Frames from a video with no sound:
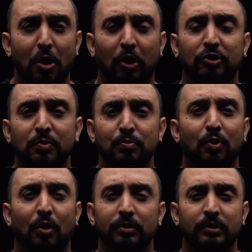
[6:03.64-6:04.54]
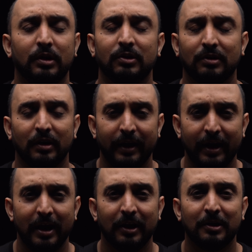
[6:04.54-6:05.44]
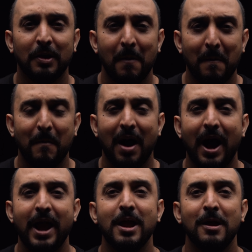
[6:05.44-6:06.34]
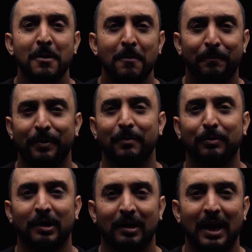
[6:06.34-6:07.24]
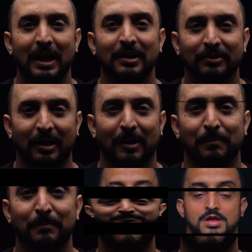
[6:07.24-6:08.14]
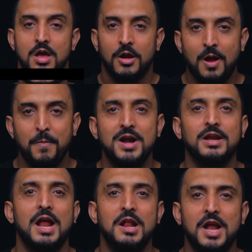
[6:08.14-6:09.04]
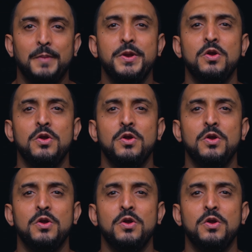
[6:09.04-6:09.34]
lots more. This is my favorite lighting setup. Comment and let me